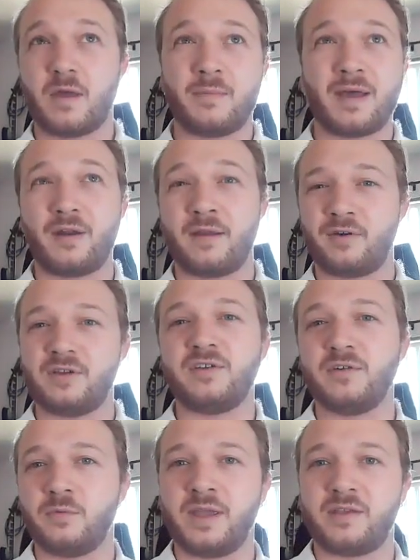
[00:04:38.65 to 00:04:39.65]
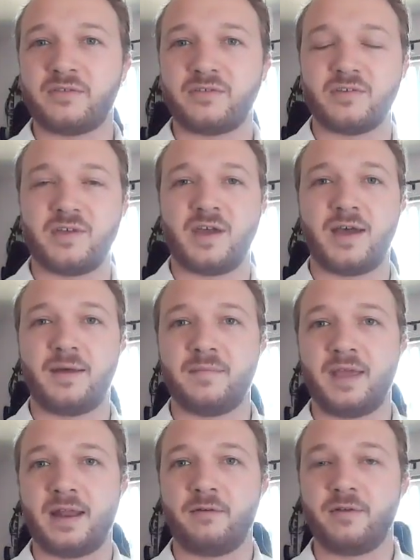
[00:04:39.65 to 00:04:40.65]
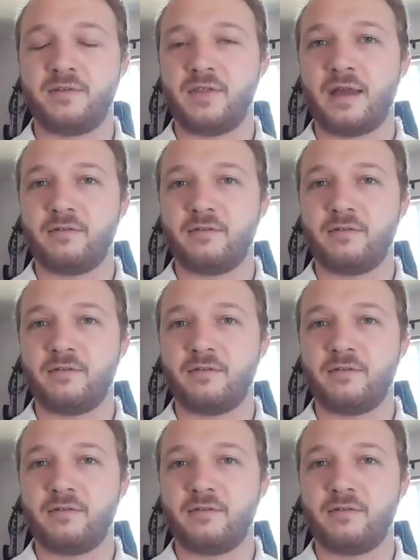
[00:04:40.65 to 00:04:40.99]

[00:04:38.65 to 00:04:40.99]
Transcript: about every two weeks, um, and I would